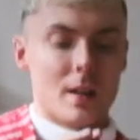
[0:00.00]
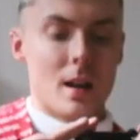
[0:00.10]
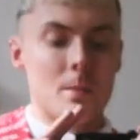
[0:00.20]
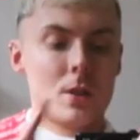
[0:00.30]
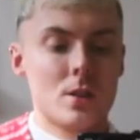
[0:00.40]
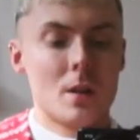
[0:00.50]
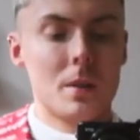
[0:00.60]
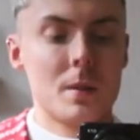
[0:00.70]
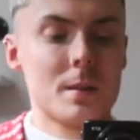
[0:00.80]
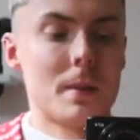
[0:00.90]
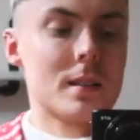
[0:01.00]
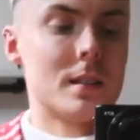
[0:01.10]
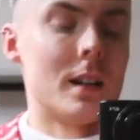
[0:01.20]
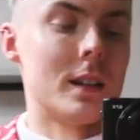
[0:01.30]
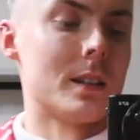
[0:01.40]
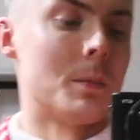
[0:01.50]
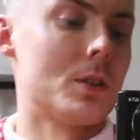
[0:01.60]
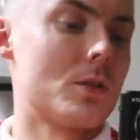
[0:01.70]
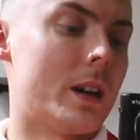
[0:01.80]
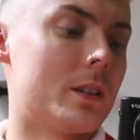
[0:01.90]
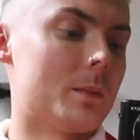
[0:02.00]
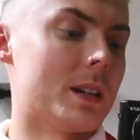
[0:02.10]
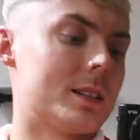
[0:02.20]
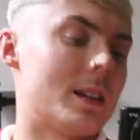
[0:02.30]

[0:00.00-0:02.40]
yeah, I'm not sure what to expect tonight. I'm going to try not to make a